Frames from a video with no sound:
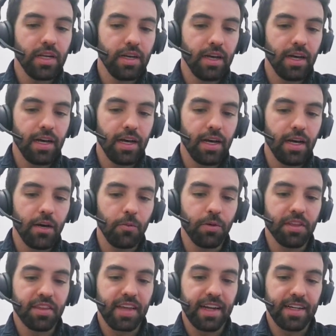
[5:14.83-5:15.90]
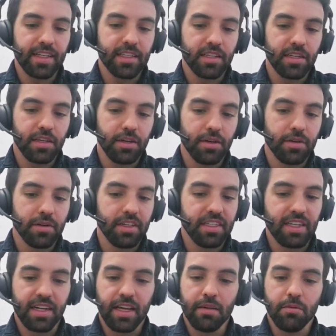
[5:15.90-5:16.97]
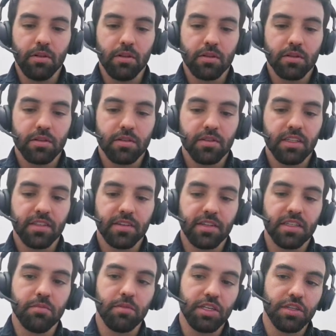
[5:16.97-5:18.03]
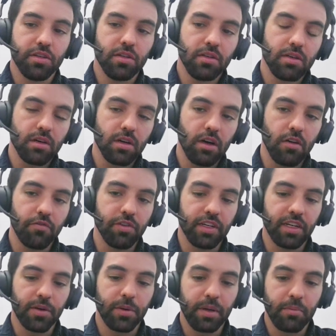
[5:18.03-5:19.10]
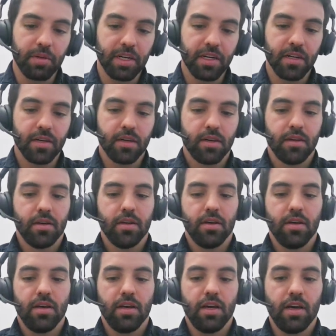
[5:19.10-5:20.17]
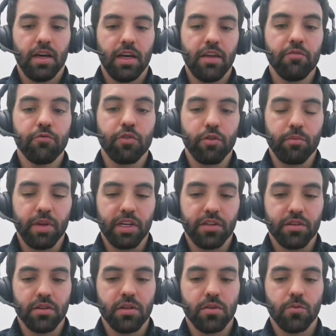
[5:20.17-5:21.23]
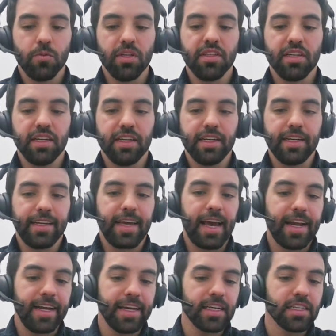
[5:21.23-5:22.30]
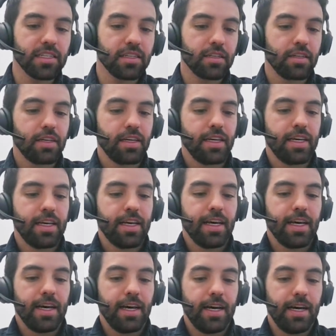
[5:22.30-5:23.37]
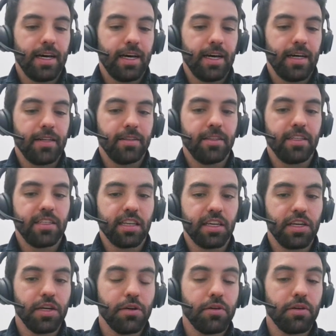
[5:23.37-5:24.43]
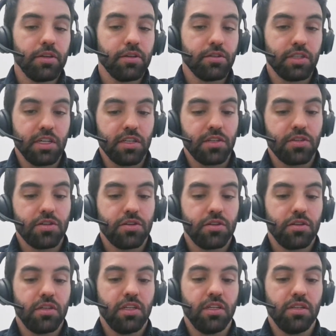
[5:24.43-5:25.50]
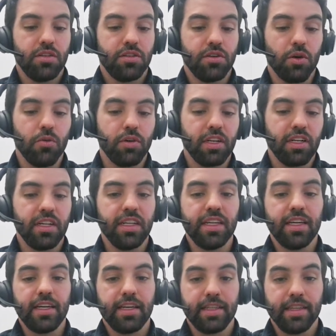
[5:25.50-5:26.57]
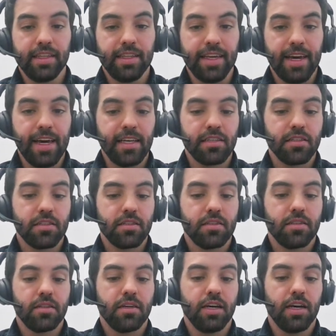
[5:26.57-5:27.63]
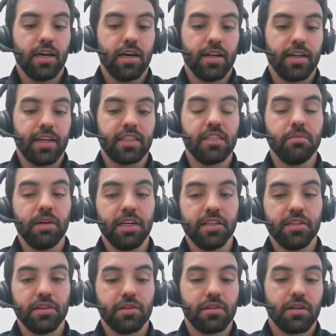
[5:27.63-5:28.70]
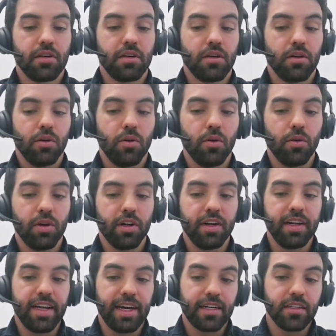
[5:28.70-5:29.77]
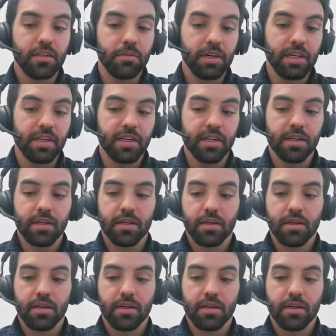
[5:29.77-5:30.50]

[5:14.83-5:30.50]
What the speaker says: with KNX Secure. This enables the transmission of encrypted information within KNX. And the secure usage is shown in the ETS and activated or deactivated